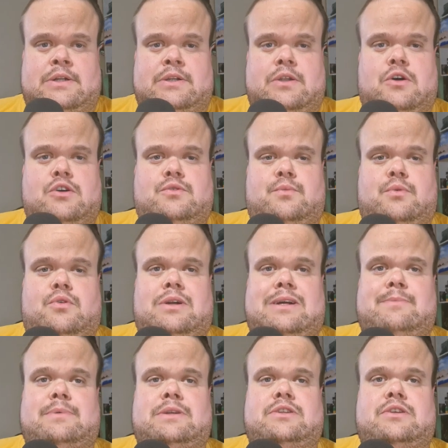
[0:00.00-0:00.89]
loads more
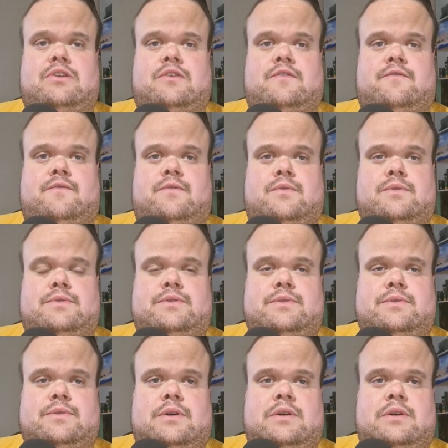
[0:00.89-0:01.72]
rugby to look forward to,